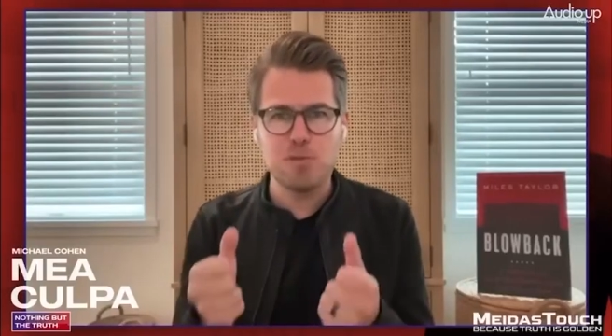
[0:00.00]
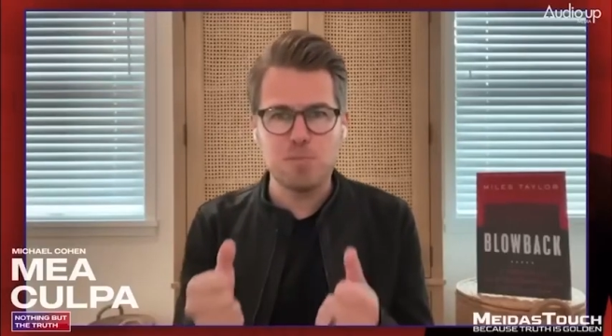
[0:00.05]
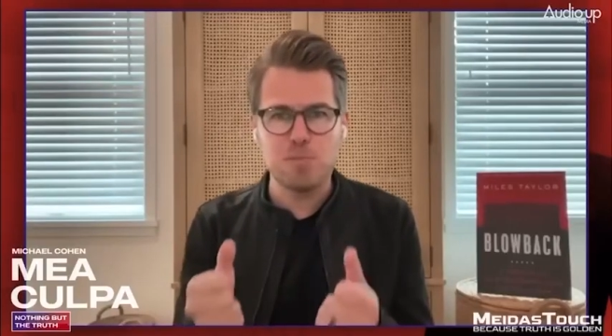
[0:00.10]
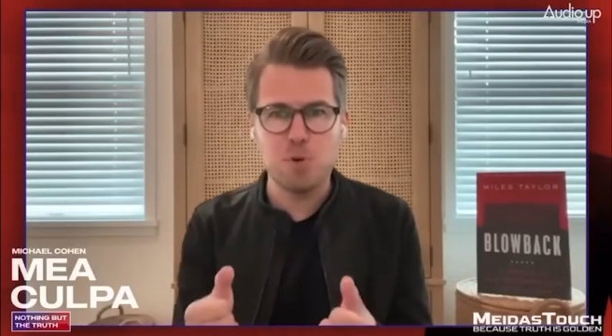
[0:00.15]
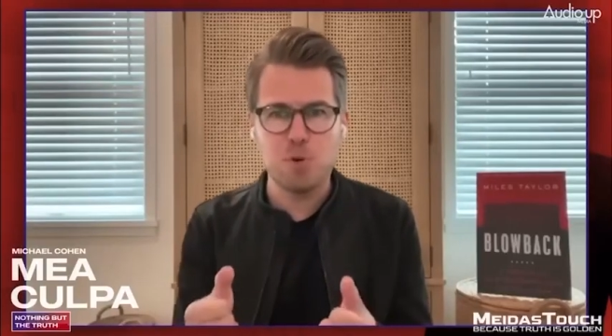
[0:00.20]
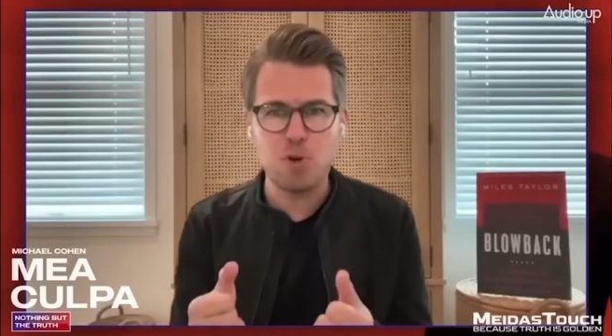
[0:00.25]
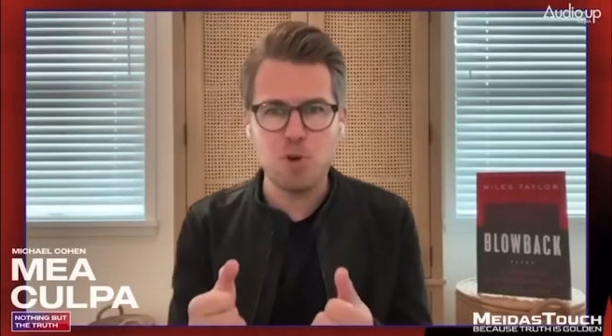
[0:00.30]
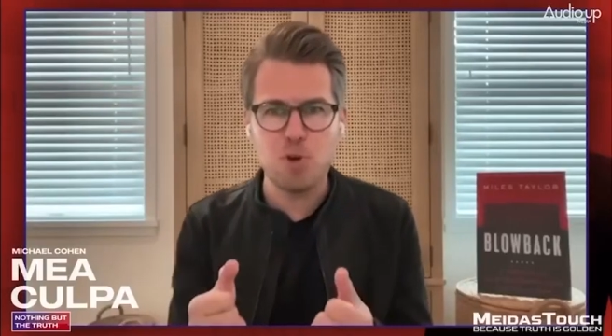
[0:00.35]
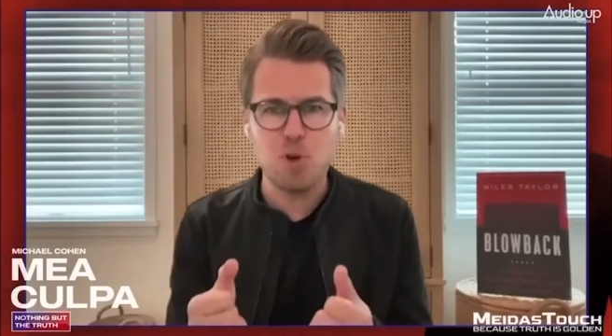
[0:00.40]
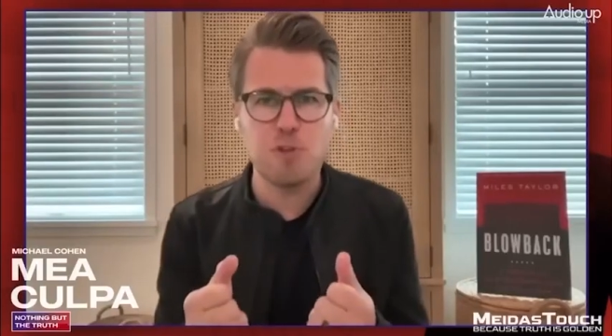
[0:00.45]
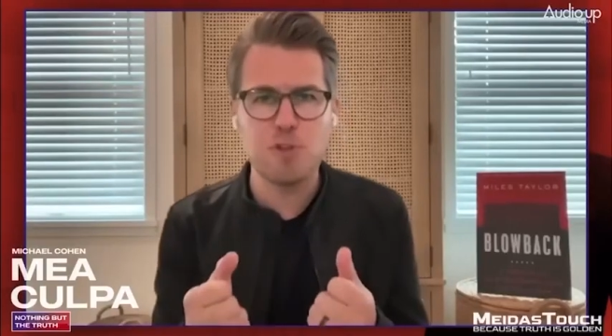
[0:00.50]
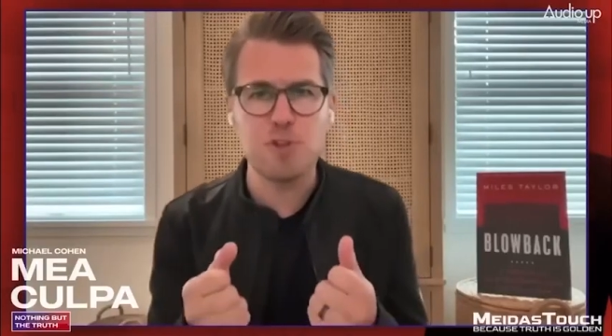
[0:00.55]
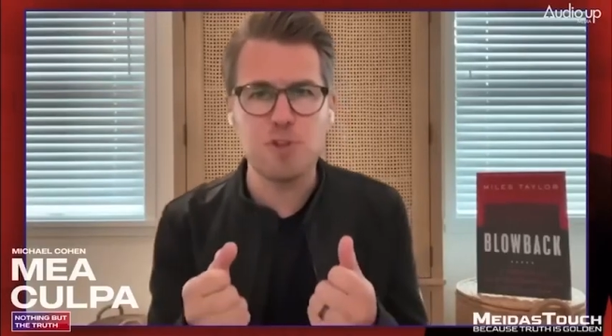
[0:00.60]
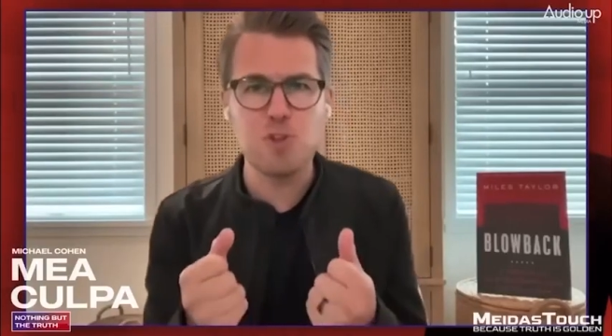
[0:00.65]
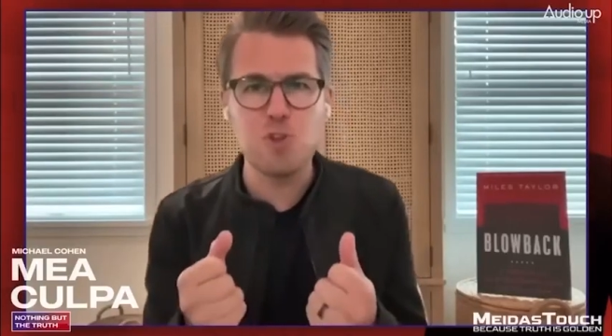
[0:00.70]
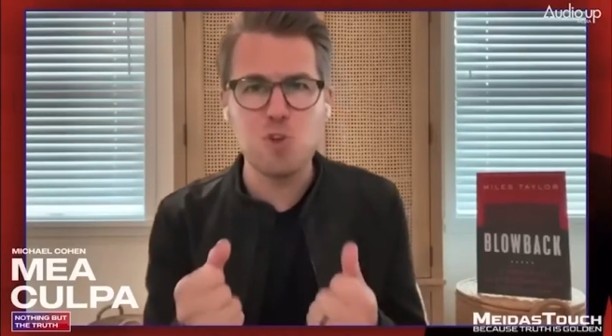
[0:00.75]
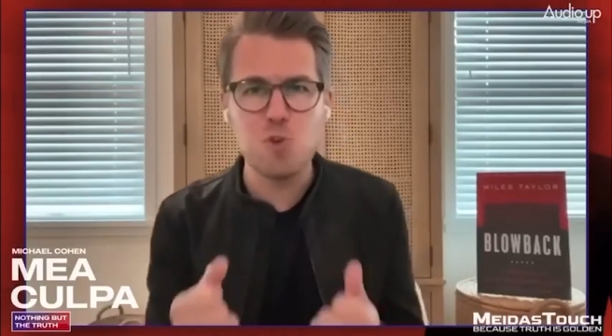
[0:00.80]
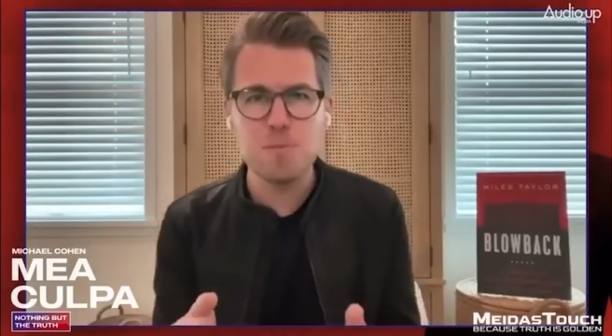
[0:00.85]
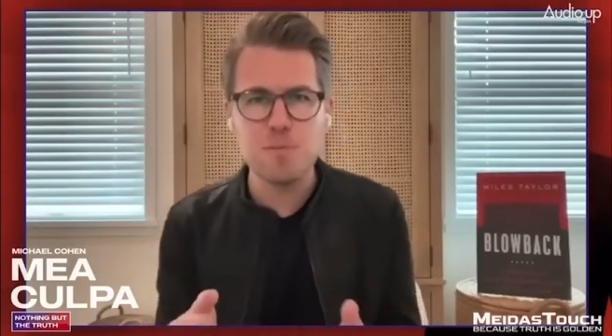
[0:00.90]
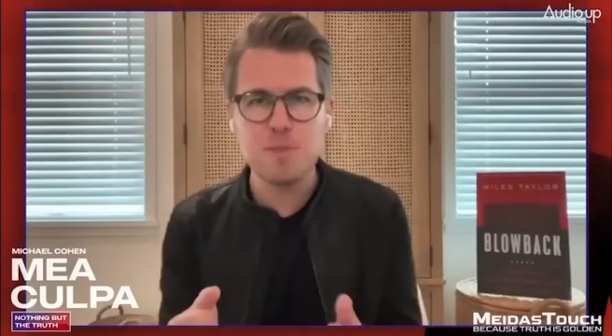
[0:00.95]
this book called the
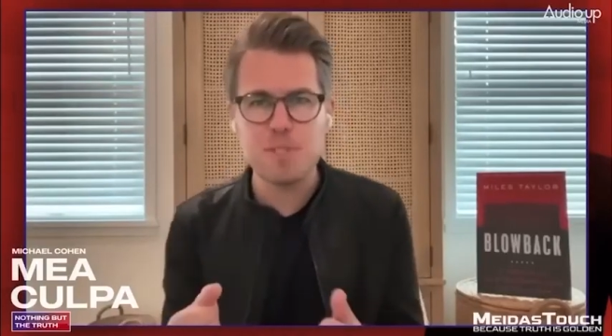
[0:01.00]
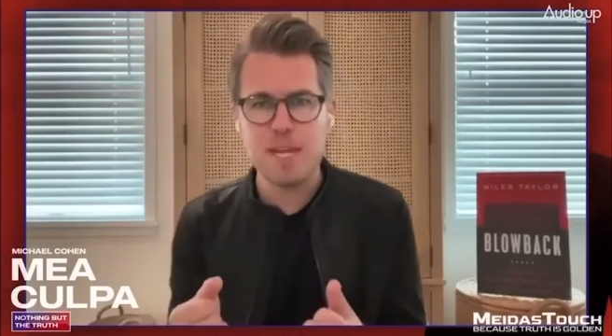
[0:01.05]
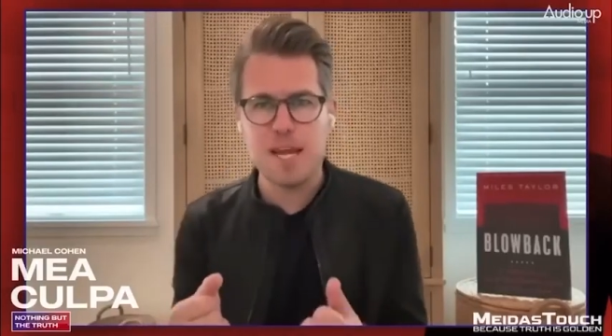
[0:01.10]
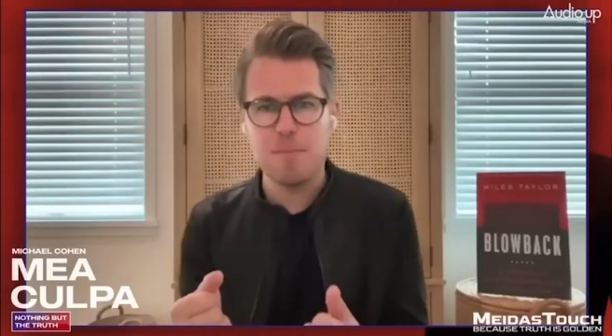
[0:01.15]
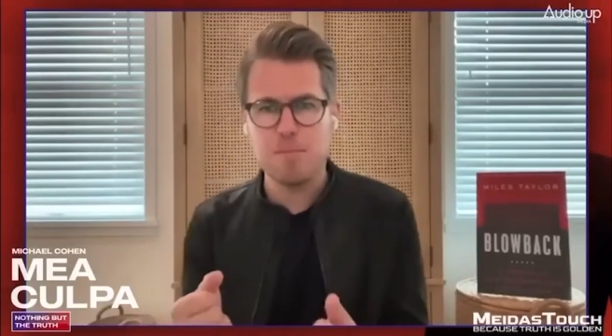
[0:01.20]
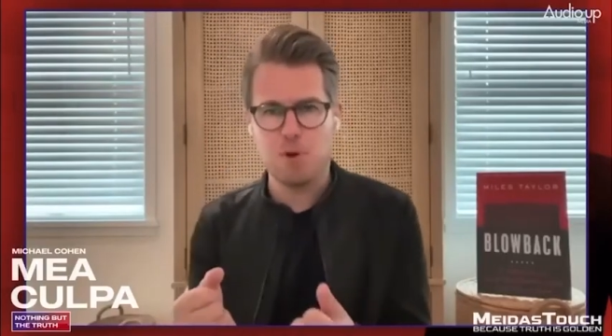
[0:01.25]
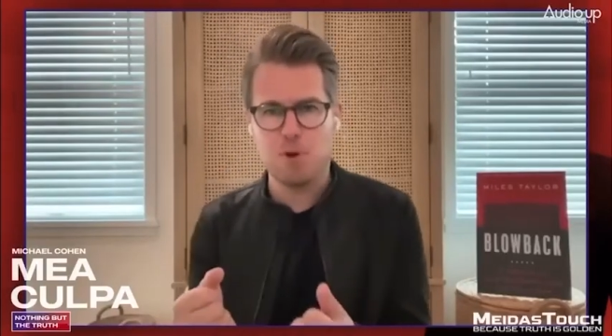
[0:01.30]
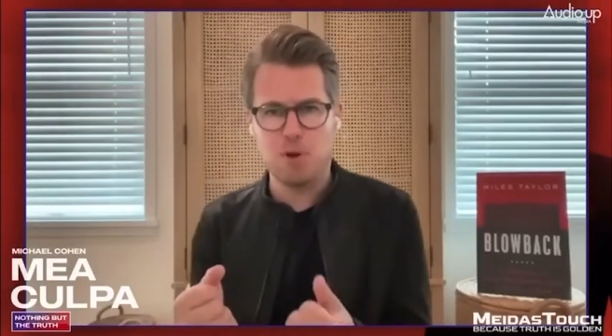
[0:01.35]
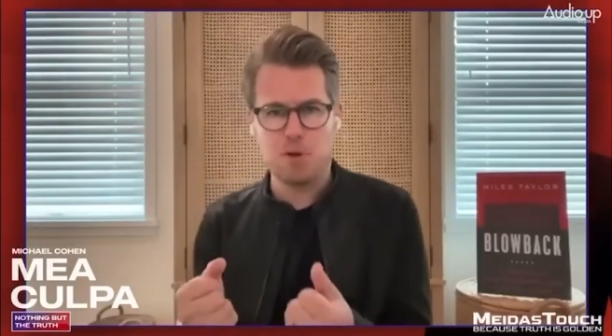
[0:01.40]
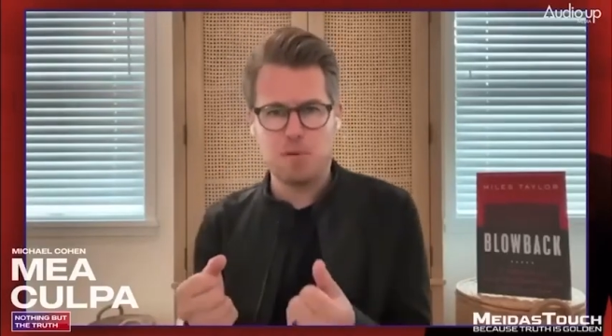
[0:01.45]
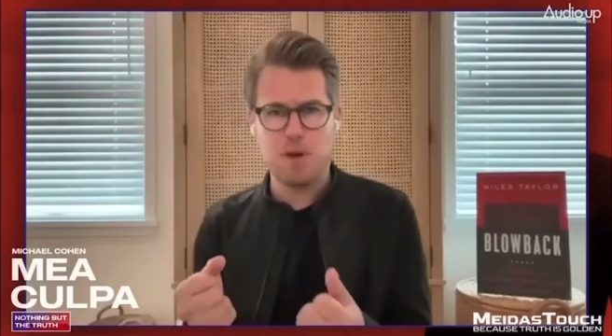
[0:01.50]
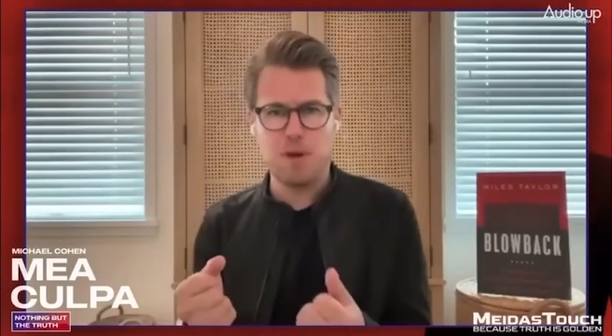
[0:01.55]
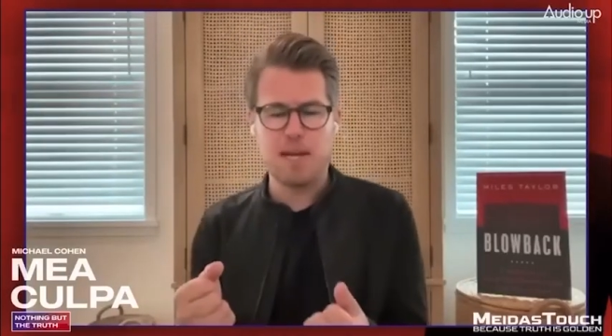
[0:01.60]
Doomsday Book